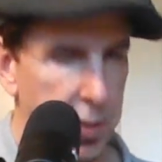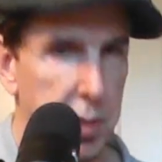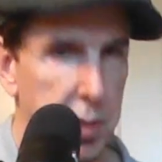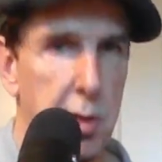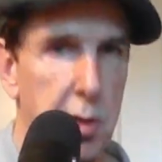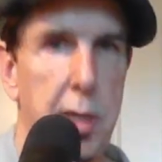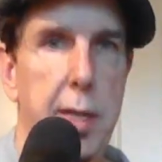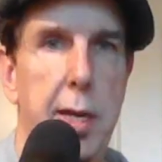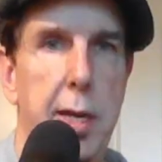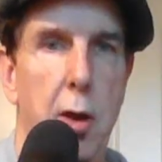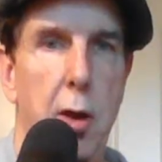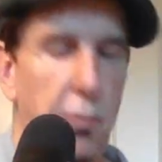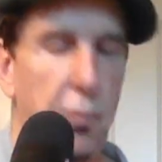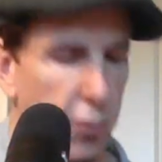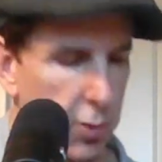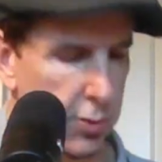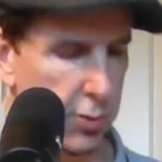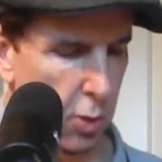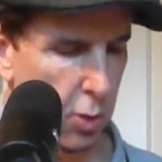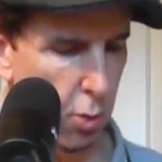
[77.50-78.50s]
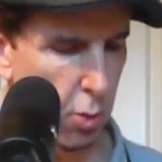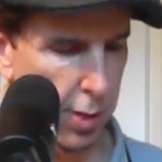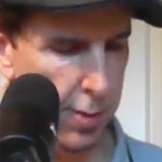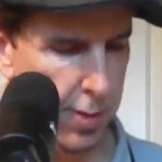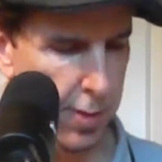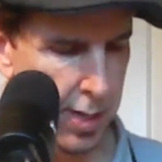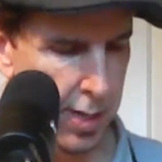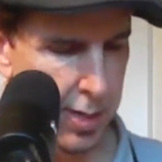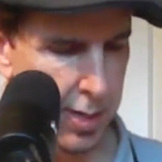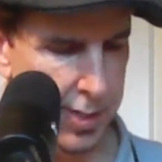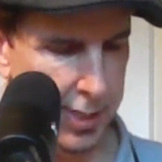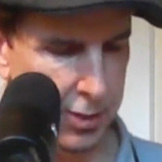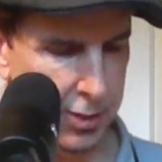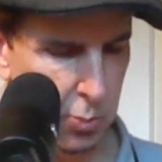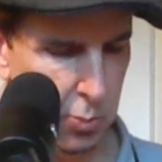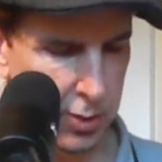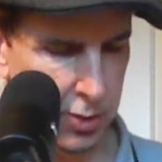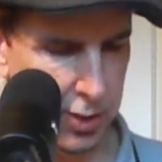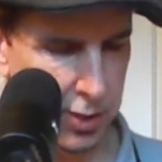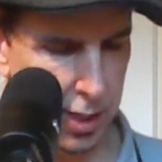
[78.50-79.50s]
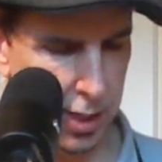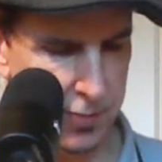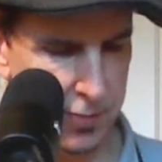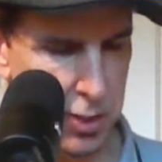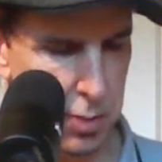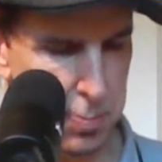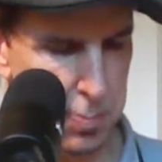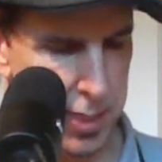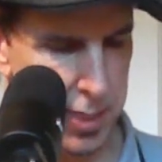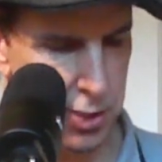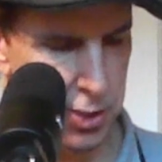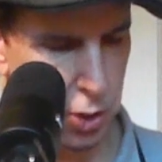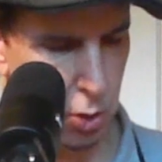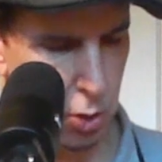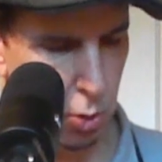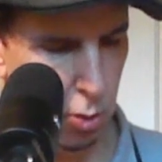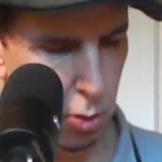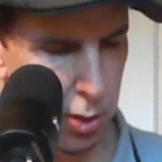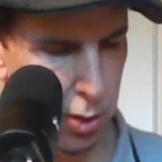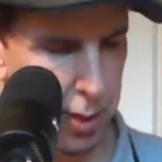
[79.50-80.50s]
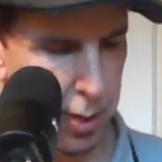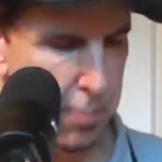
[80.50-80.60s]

There you go, first chord. Next one's kind of a diminished chord.